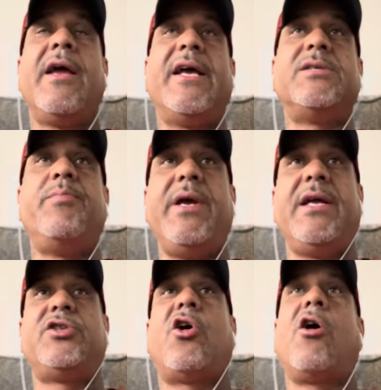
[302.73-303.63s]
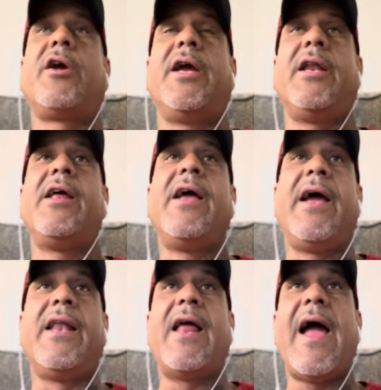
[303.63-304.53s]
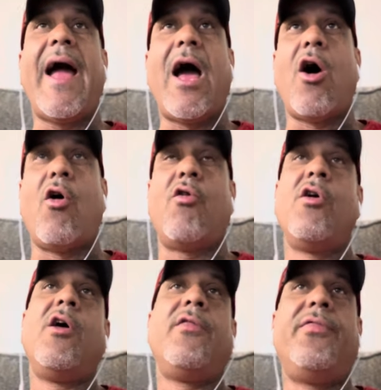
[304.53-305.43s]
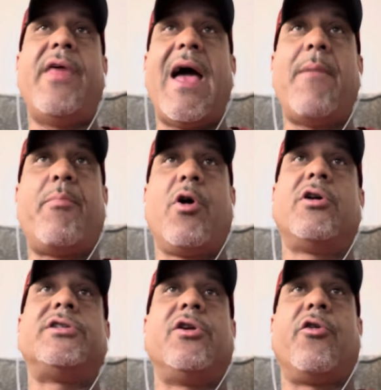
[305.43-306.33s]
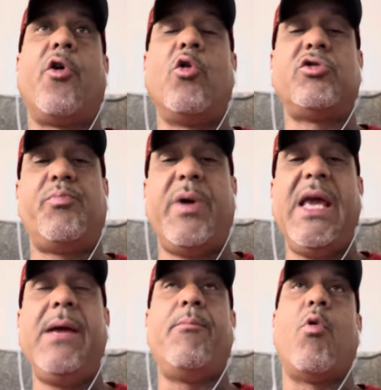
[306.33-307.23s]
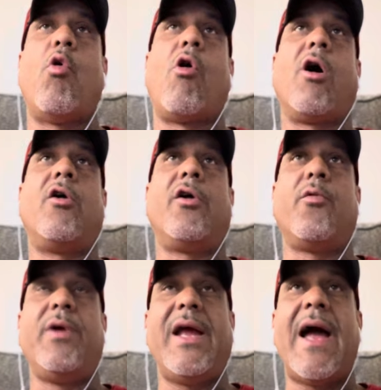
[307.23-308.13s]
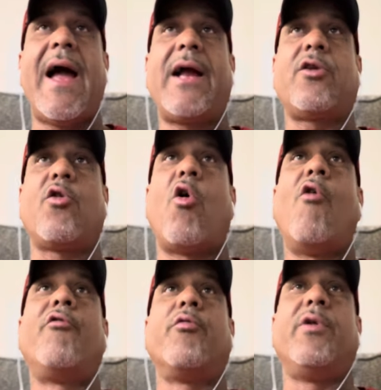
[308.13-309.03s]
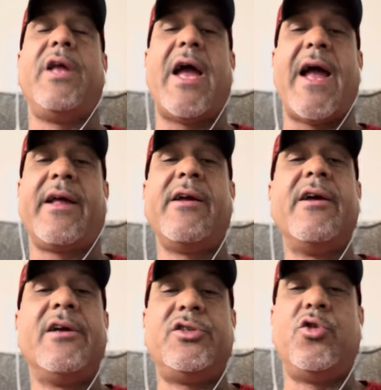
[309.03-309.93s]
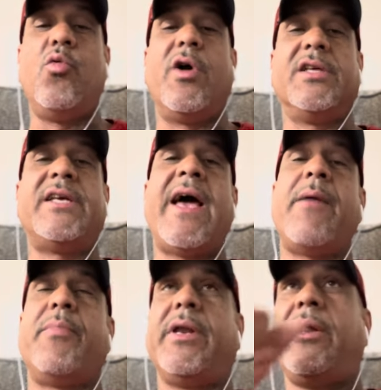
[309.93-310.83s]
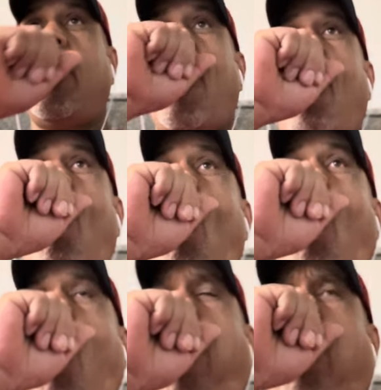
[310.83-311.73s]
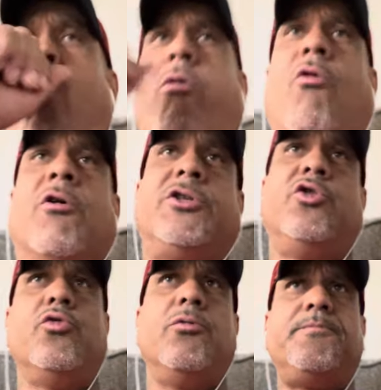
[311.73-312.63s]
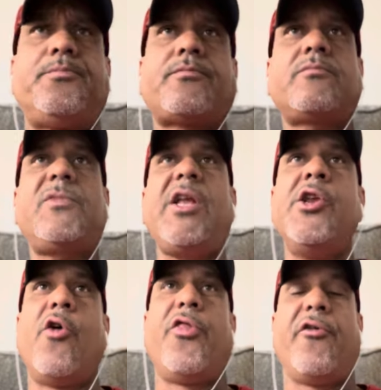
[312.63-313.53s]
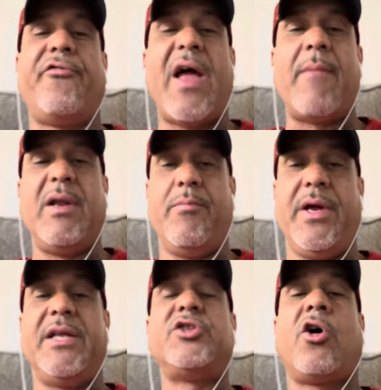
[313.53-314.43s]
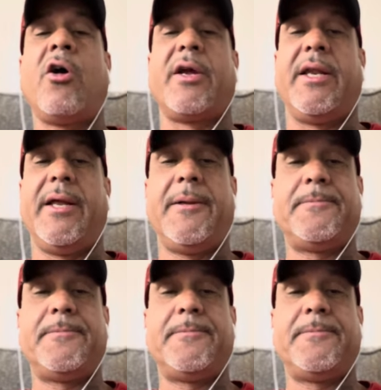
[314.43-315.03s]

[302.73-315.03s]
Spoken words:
is being targeted and how that person or those people are going to react or overreact to what is happening or to, you know, their family being targeted.